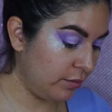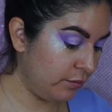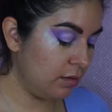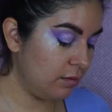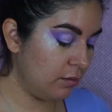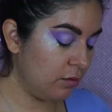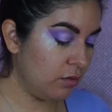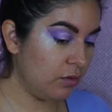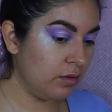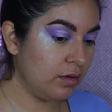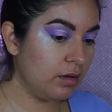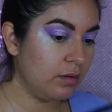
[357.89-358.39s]
I'm
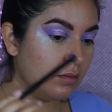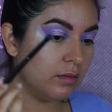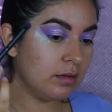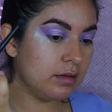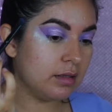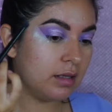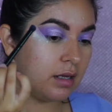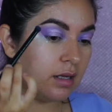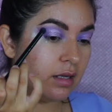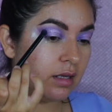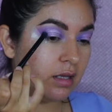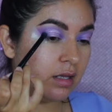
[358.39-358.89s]
going with
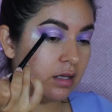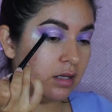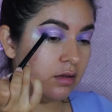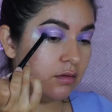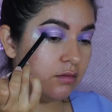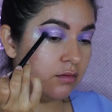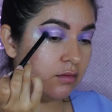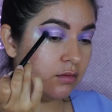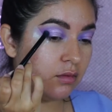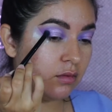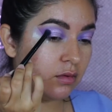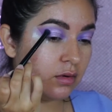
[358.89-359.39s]
that
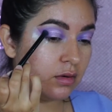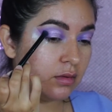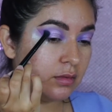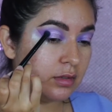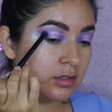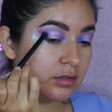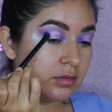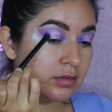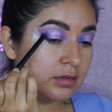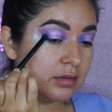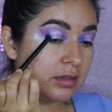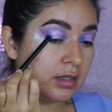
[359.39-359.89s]
E4,
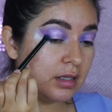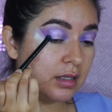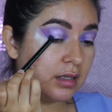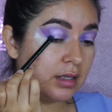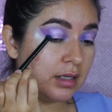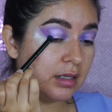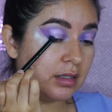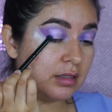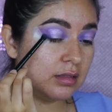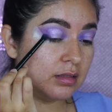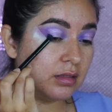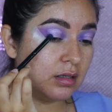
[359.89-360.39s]
which was that
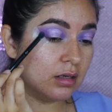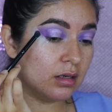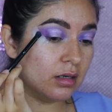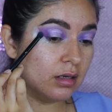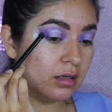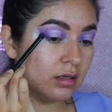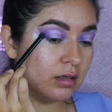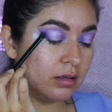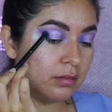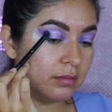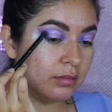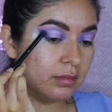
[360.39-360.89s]
like
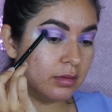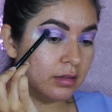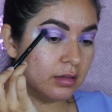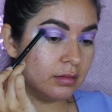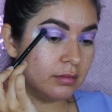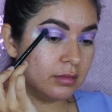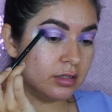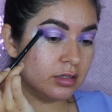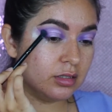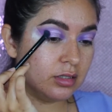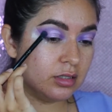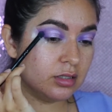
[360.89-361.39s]
dark
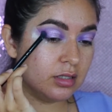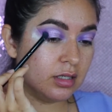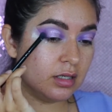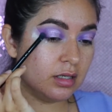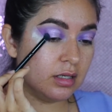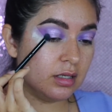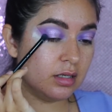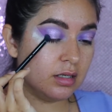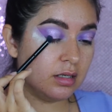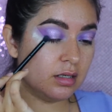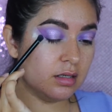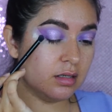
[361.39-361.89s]
plumish
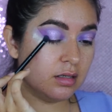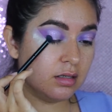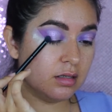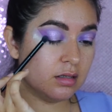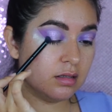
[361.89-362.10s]
shade.